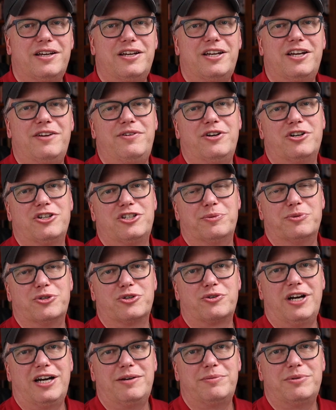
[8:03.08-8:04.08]
If you're a
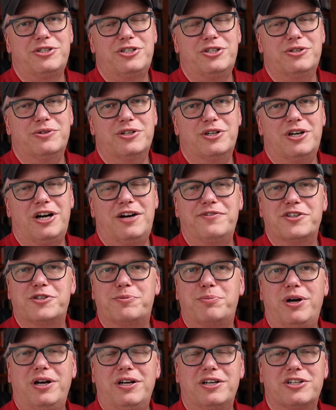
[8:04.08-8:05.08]
subscriber to an Office
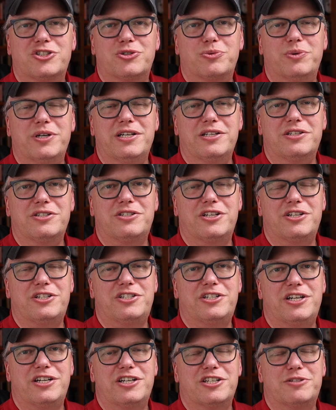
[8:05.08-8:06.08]
product suite, such
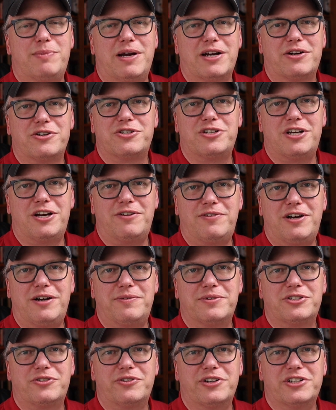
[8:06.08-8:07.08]
as Microsoft
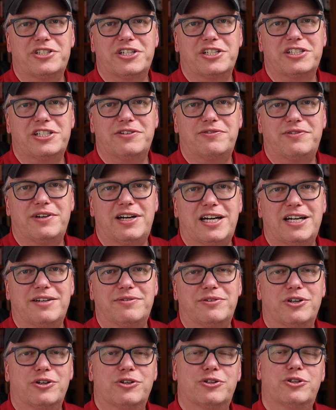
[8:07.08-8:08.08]
Office 365
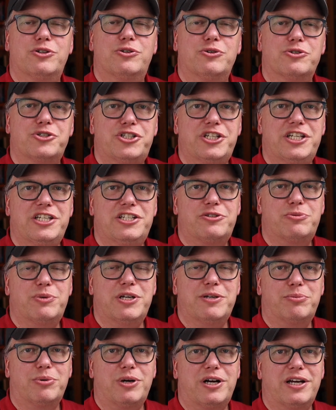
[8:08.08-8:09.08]
or Google's G
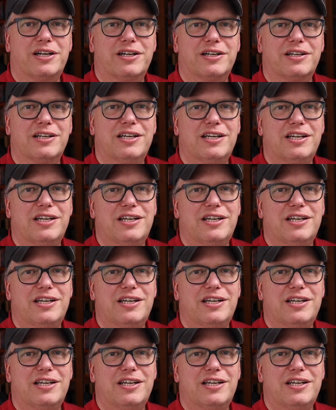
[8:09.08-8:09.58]
Suite product,